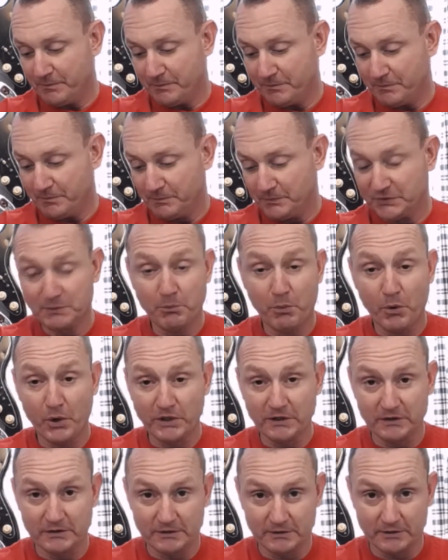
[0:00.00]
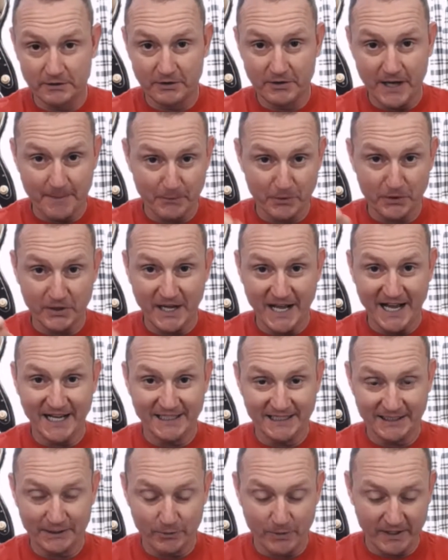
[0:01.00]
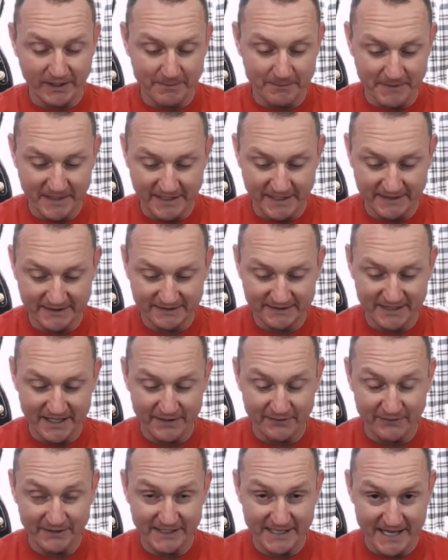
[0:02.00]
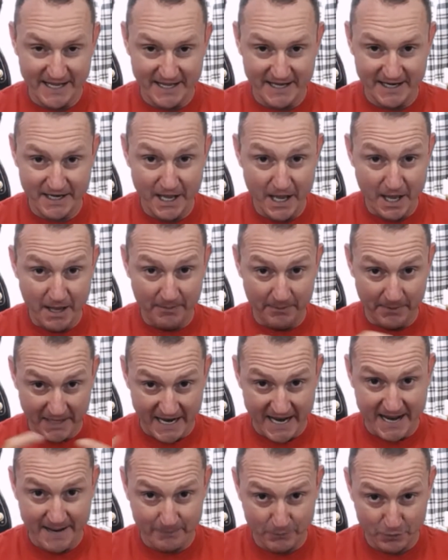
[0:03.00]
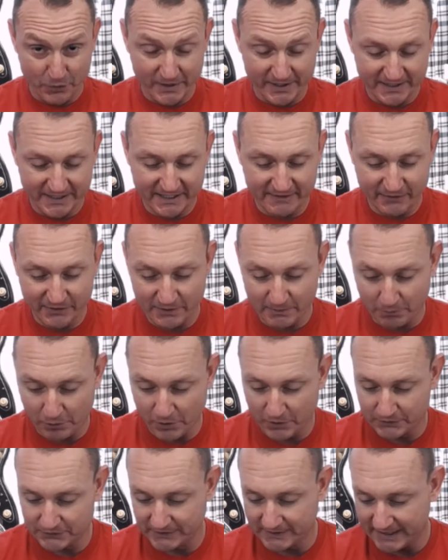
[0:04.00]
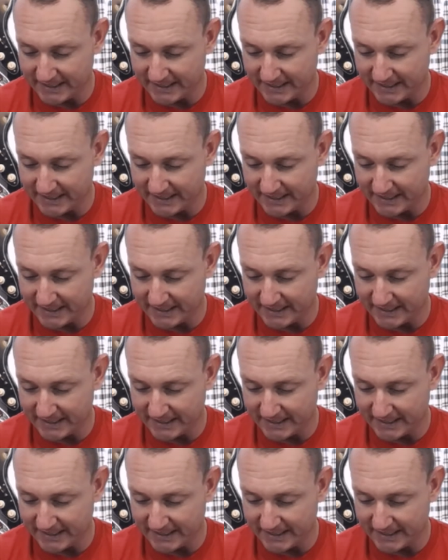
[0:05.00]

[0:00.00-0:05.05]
Spoiler alert, I'm going to highly recommend this knife at the end, but I am going to give you the pros and